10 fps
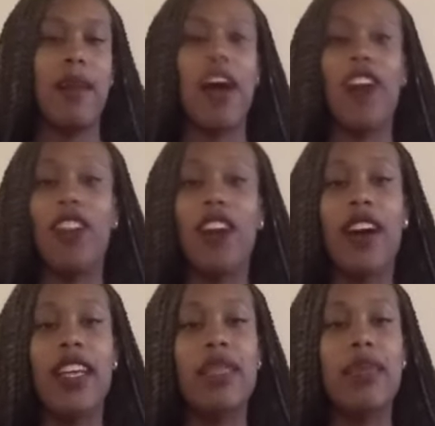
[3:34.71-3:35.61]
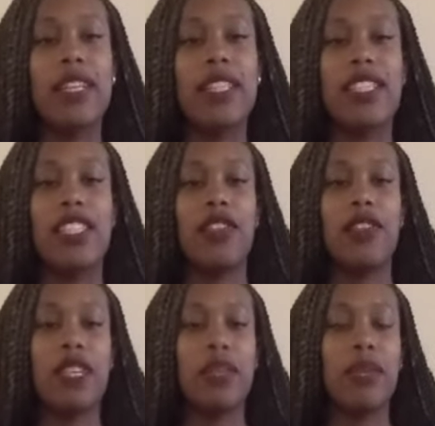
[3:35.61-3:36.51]
how long it's been since you've
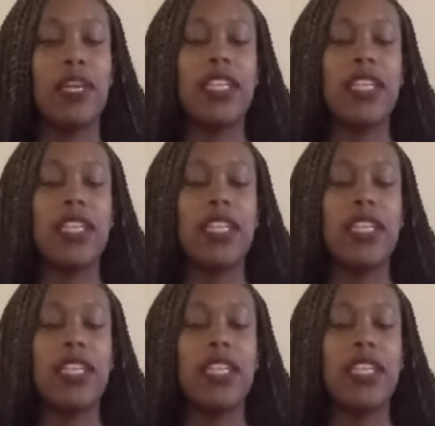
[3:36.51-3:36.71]
been